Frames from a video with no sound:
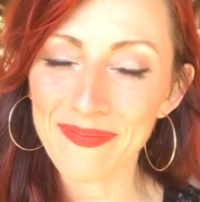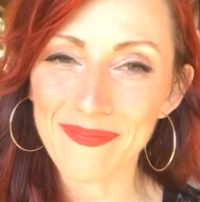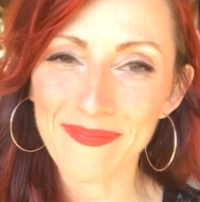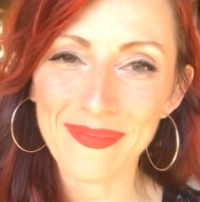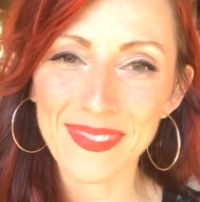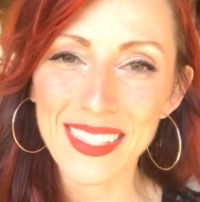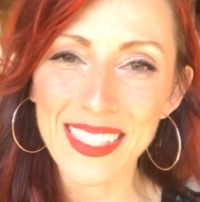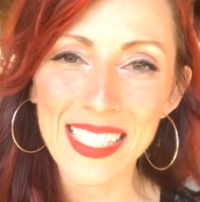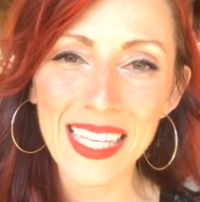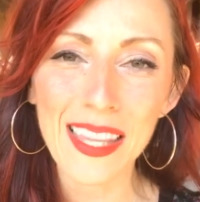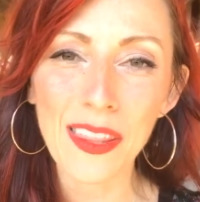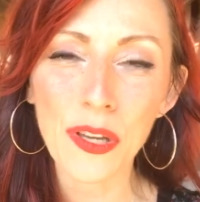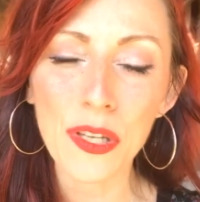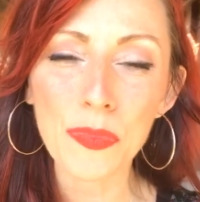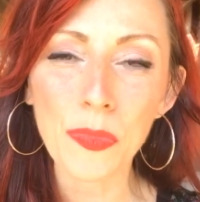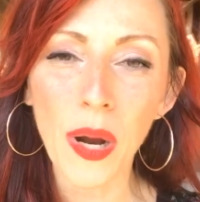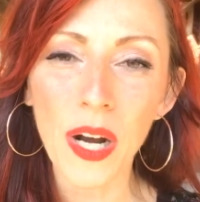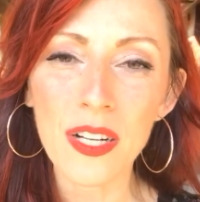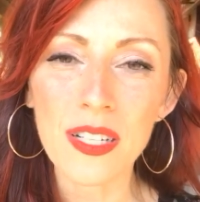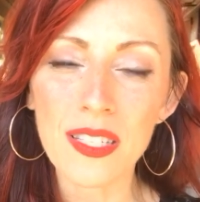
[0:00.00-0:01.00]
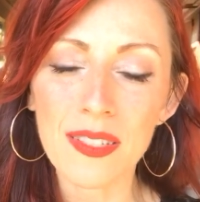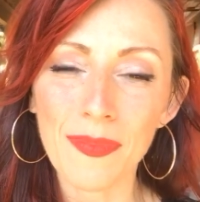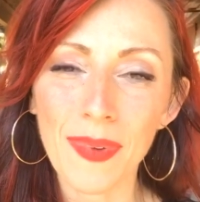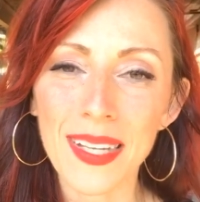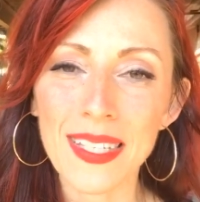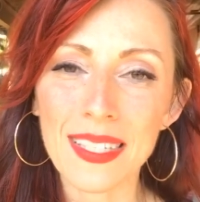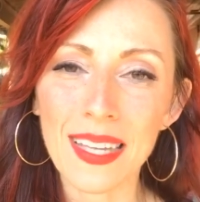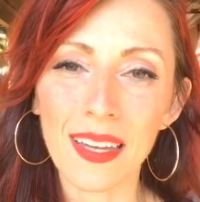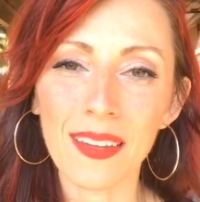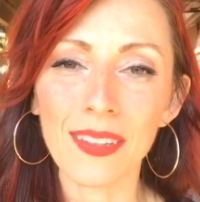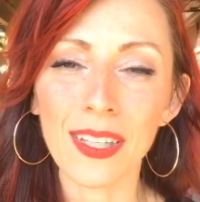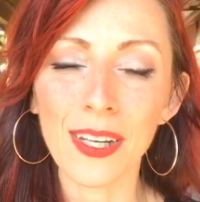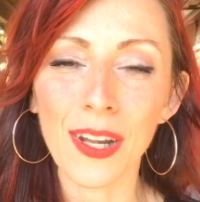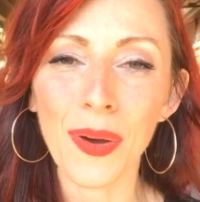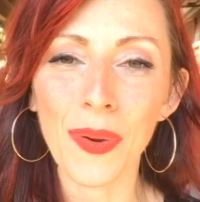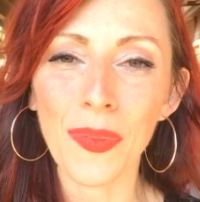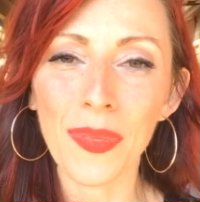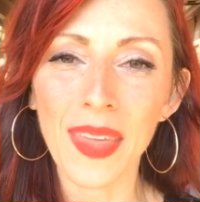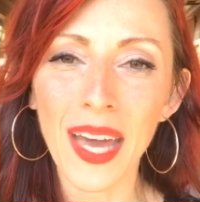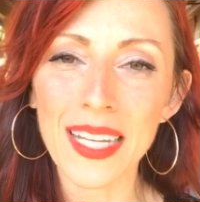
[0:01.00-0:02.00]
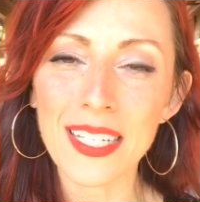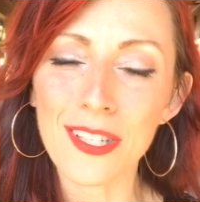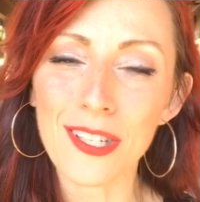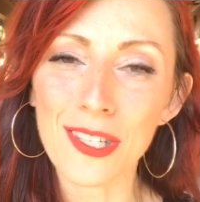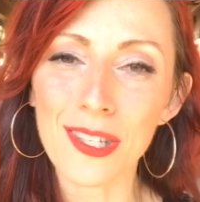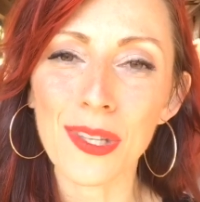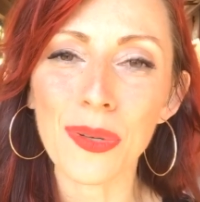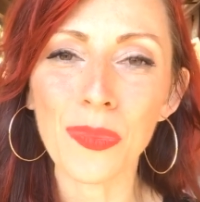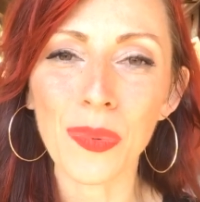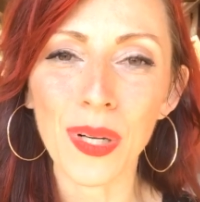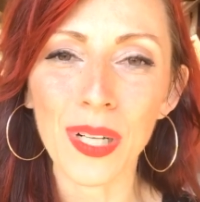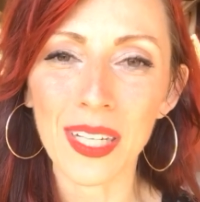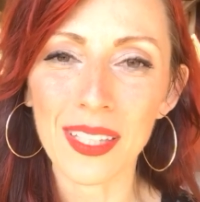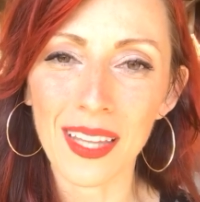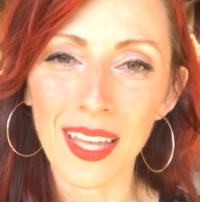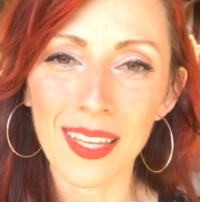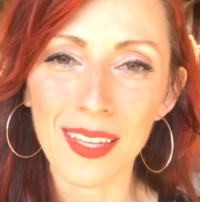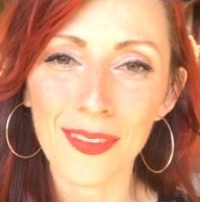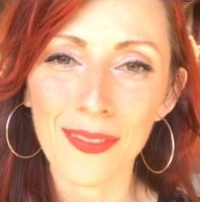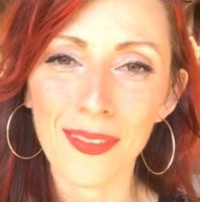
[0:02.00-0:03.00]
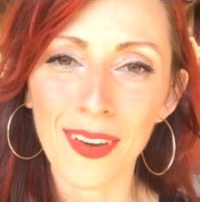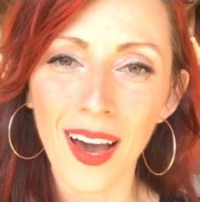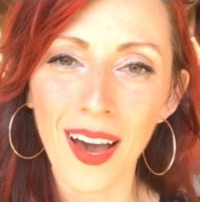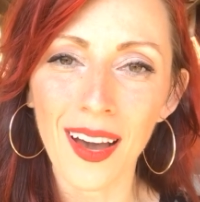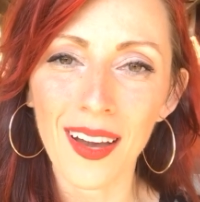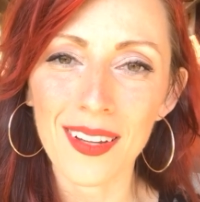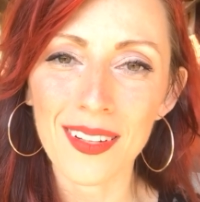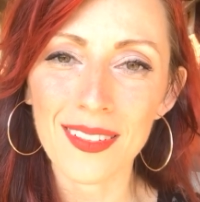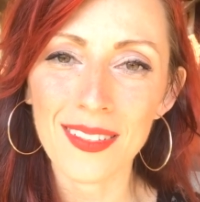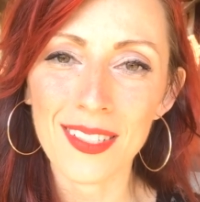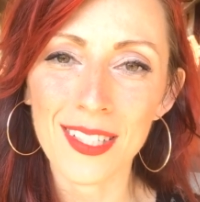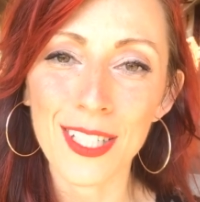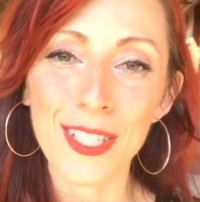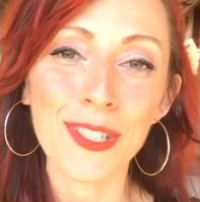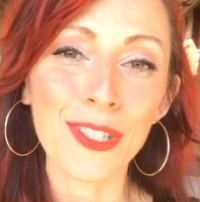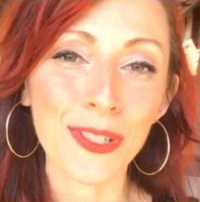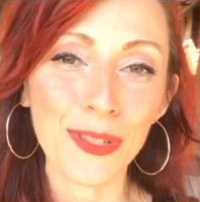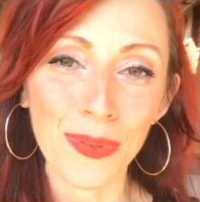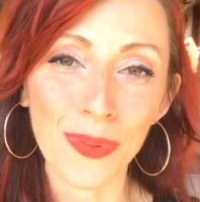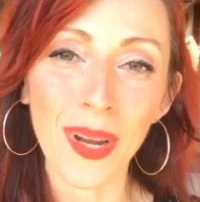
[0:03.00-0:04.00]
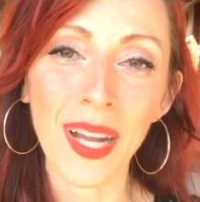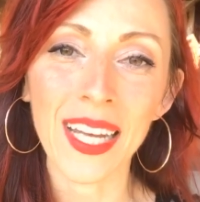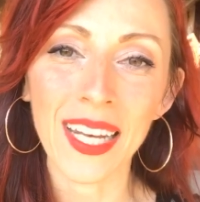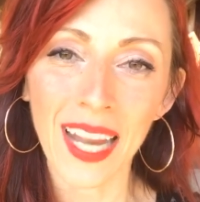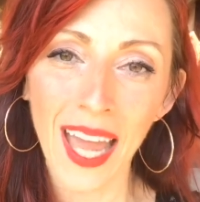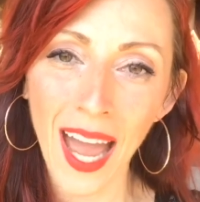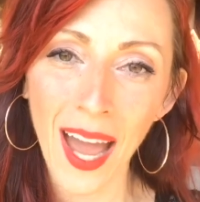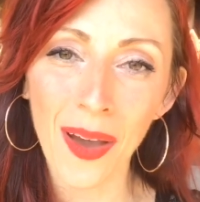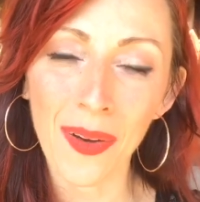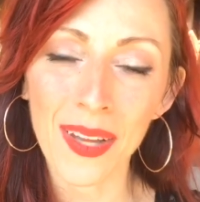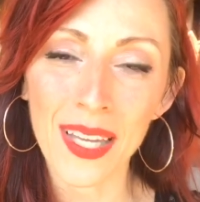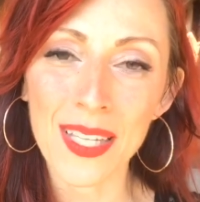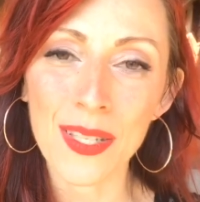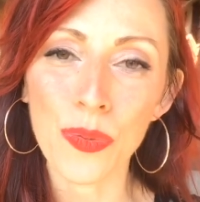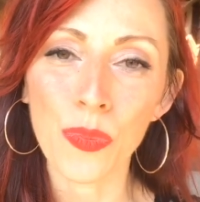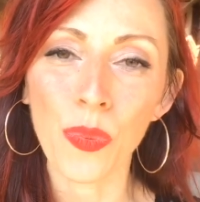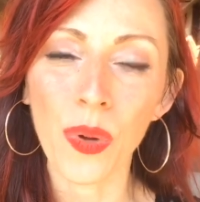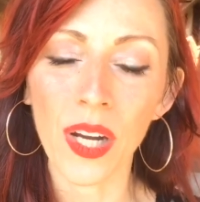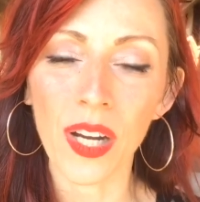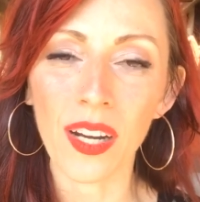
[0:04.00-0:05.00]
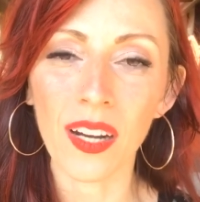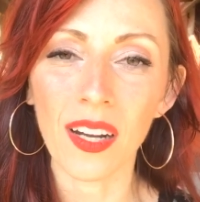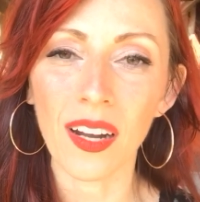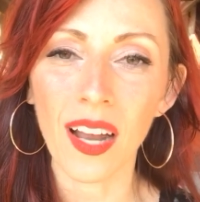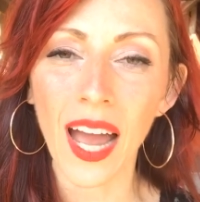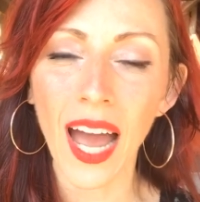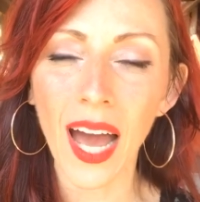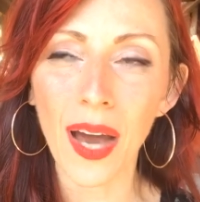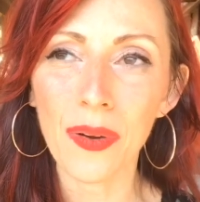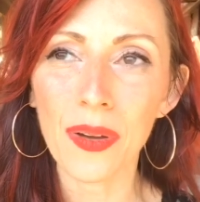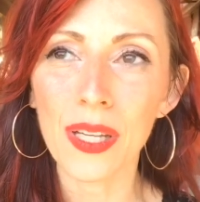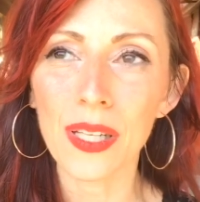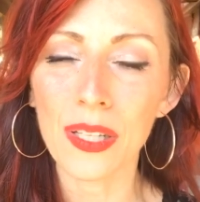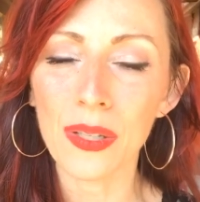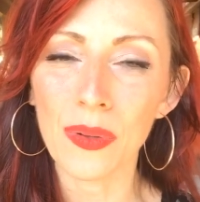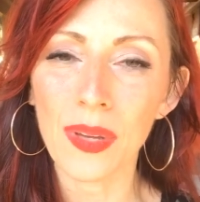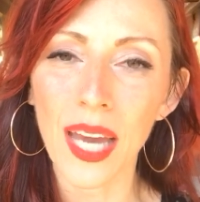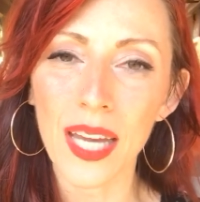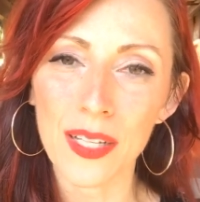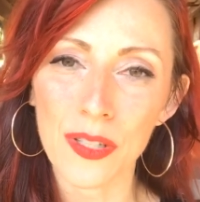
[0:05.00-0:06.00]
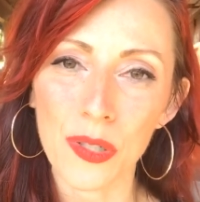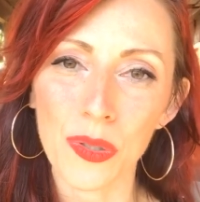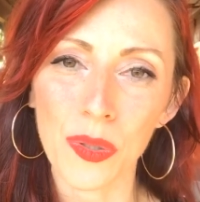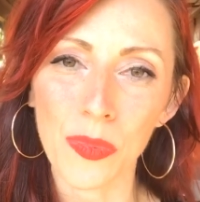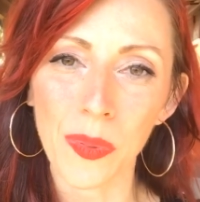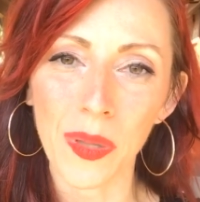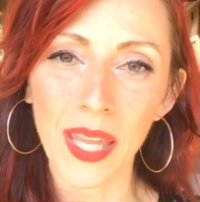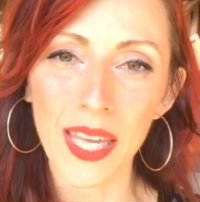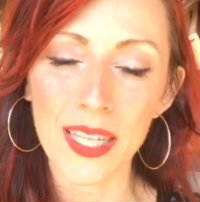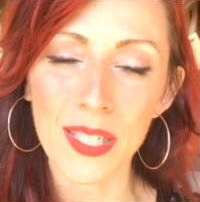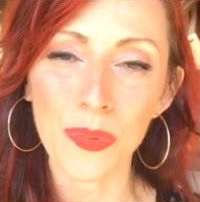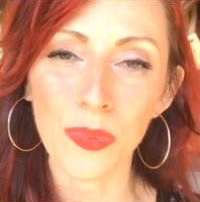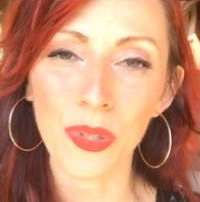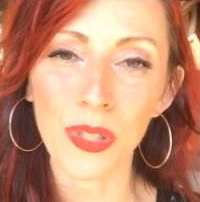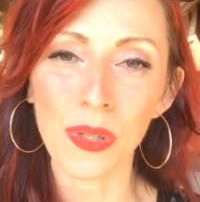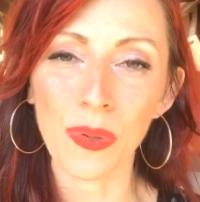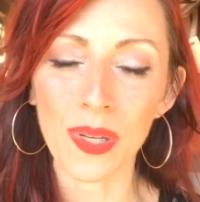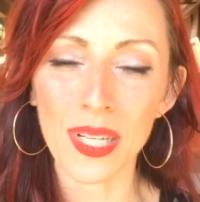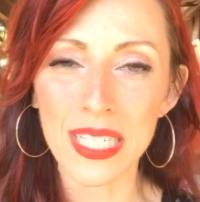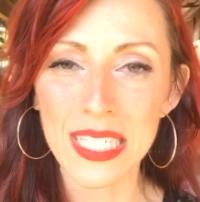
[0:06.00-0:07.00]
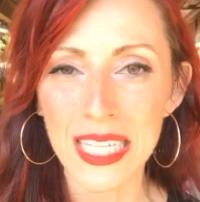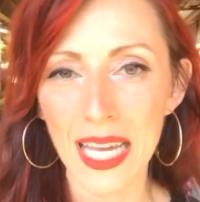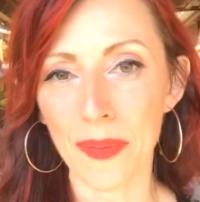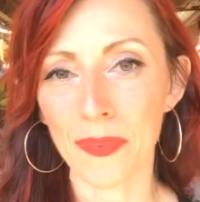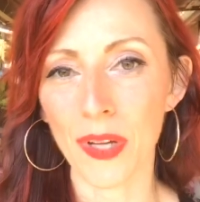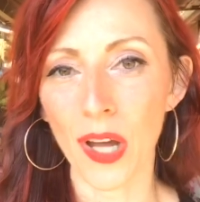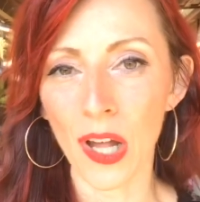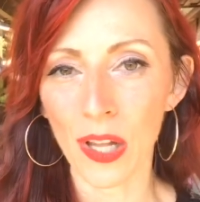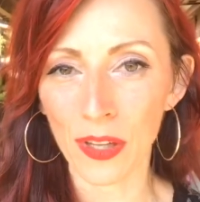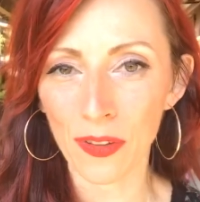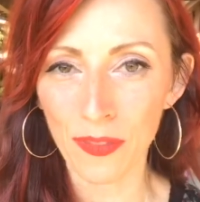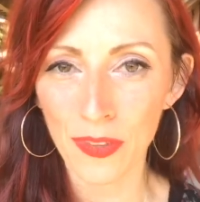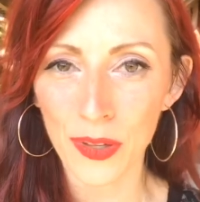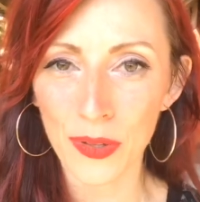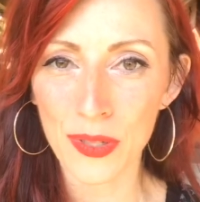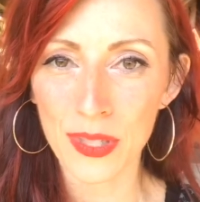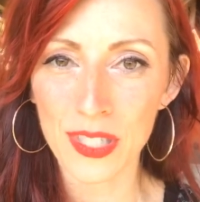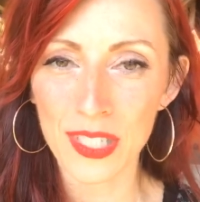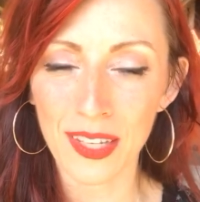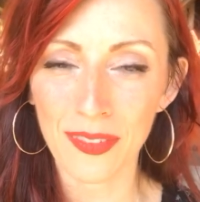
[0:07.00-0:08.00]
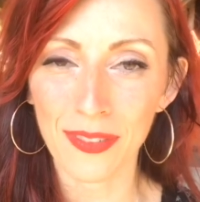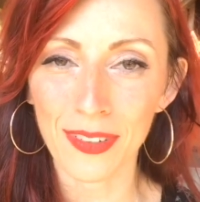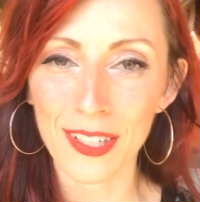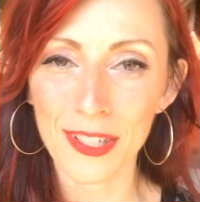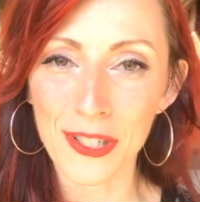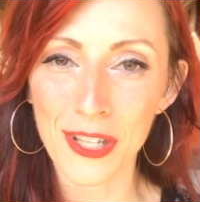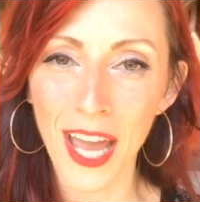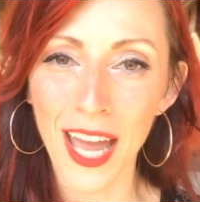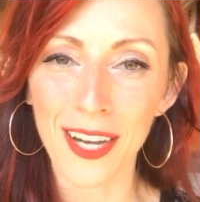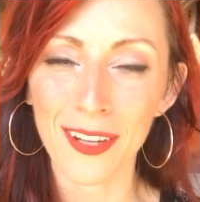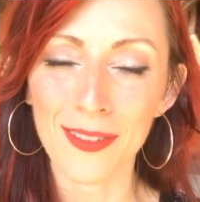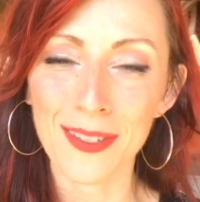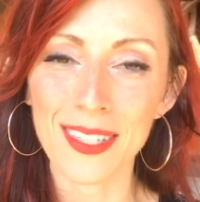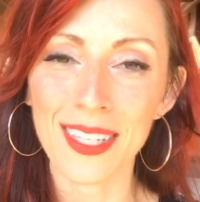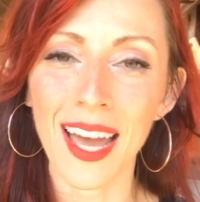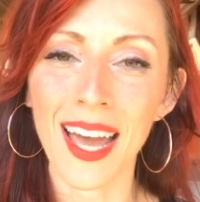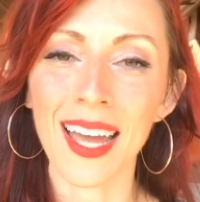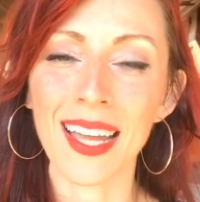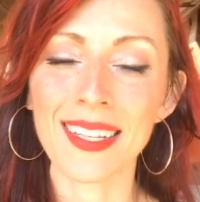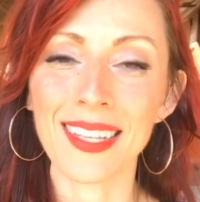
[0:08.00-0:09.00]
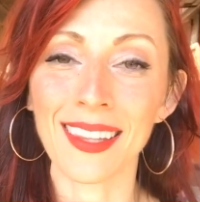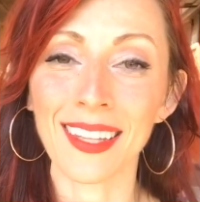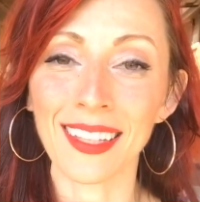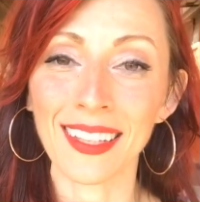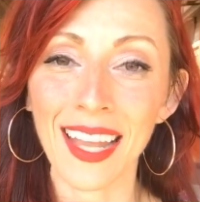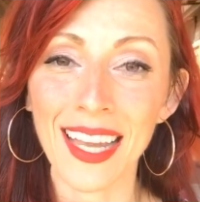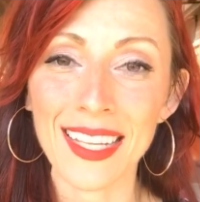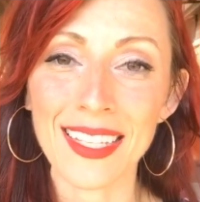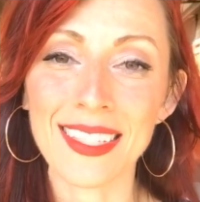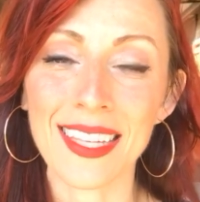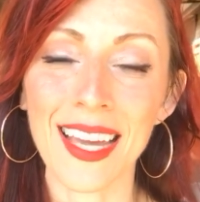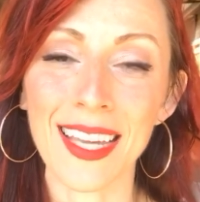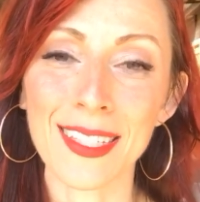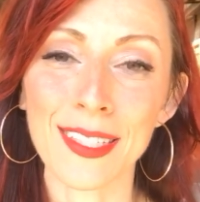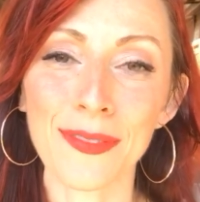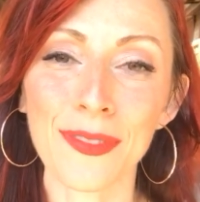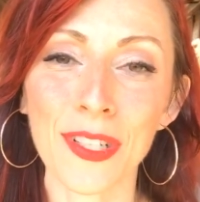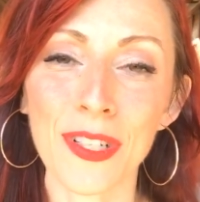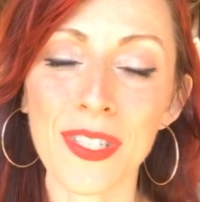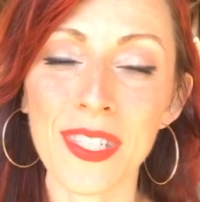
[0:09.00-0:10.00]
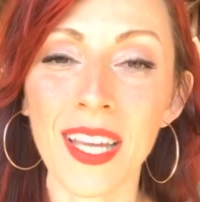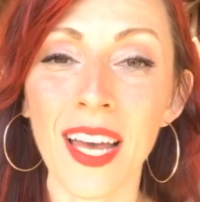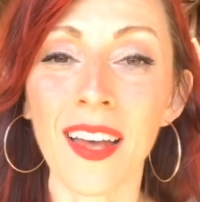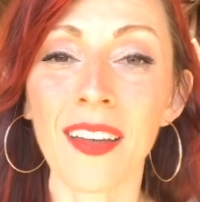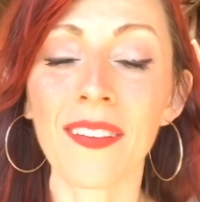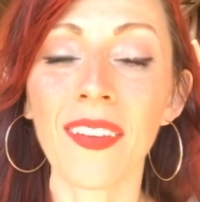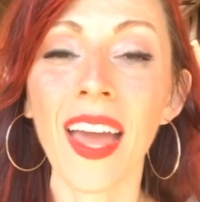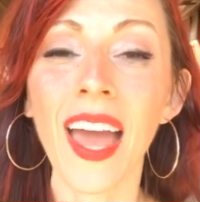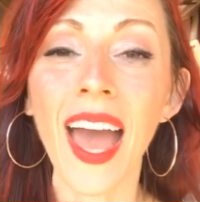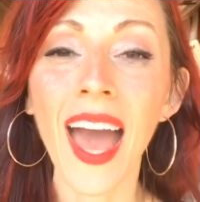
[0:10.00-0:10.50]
see those parts of myself, that's just the work that you've got to do right now, is how can you get to a place where you accept all of those different shadow sides and the light sides of yourself?